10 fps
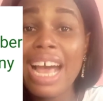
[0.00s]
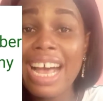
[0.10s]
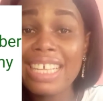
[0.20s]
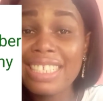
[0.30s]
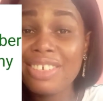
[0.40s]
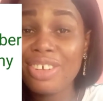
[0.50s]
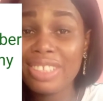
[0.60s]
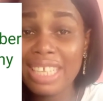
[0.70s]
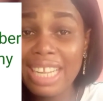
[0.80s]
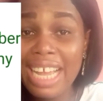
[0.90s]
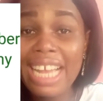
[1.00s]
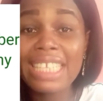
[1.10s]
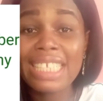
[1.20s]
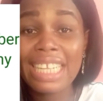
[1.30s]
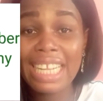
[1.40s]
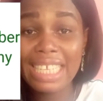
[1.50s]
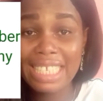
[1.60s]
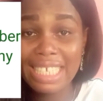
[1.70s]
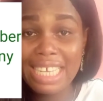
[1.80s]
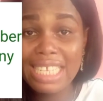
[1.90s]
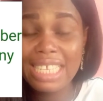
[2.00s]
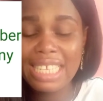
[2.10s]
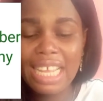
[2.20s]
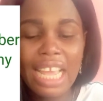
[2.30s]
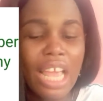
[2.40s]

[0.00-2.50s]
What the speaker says: as the underlined letters?